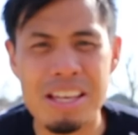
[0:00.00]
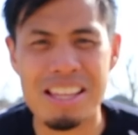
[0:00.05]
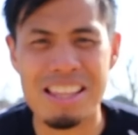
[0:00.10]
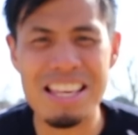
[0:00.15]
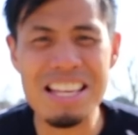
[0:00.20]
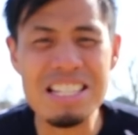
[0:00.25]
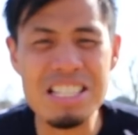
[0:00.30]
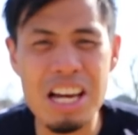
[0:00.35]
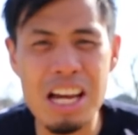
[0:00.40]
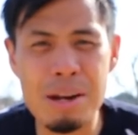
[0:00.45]

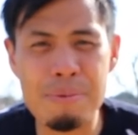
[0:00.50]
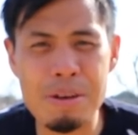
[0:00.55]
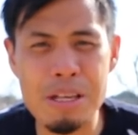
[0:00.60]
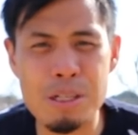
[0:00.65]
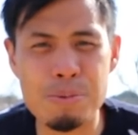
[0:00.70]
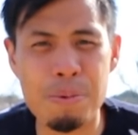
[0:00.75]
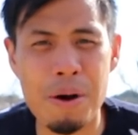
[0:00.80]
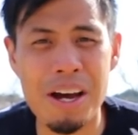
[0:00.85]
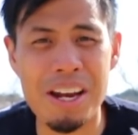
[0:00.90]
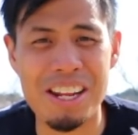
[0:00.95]
This Hanami
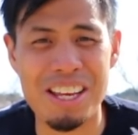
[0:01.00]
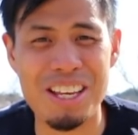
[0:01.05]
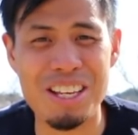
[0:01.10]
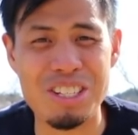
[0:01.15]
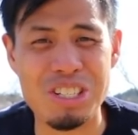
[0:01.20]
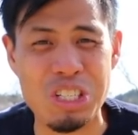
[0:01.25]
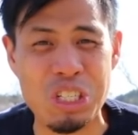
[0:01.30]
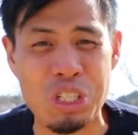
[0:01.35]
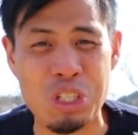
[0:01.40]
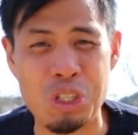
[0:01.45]
spot
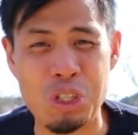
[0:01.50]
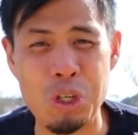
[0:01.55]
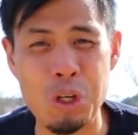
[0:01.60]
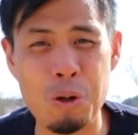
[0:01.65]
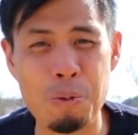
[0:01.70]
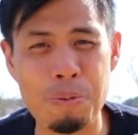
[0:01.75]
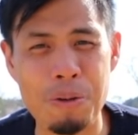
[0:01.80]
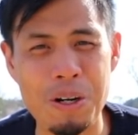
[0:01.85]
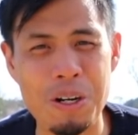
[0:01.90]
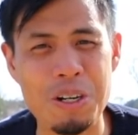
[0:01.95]
is
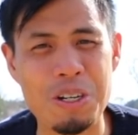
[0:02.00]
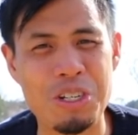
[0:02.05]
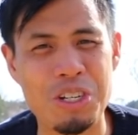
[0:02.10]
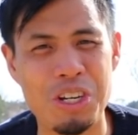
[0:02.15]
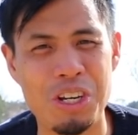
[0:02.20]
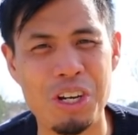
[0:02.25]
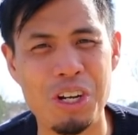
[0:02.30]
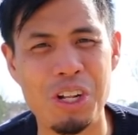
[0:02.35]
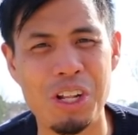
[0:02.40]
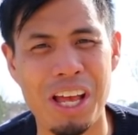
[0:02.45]
super
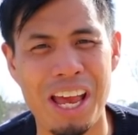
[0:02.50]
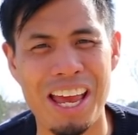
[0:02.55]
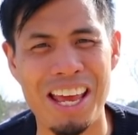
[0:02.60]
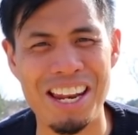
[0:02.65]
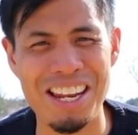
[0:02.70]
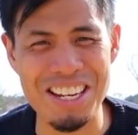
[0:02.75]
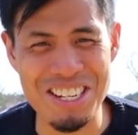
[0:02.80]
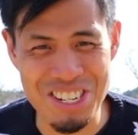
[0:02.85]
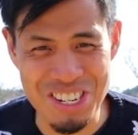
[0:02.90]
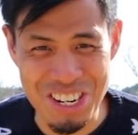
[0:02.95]
chill and
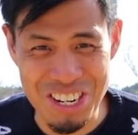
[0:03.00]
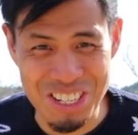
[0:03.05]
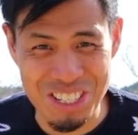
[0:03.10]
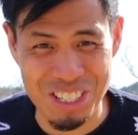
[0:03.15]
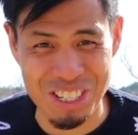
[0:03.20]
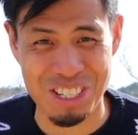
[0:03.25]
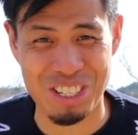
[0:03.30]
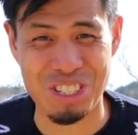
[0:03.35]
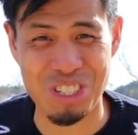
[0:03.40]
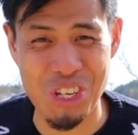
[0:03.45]
it's
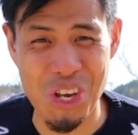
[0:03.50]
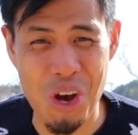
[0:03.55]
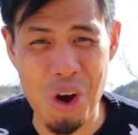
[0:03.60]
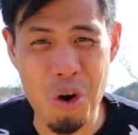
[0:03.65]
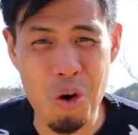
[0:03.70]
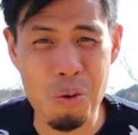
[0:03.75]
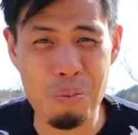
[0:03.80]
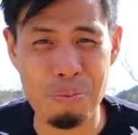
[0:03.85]
just so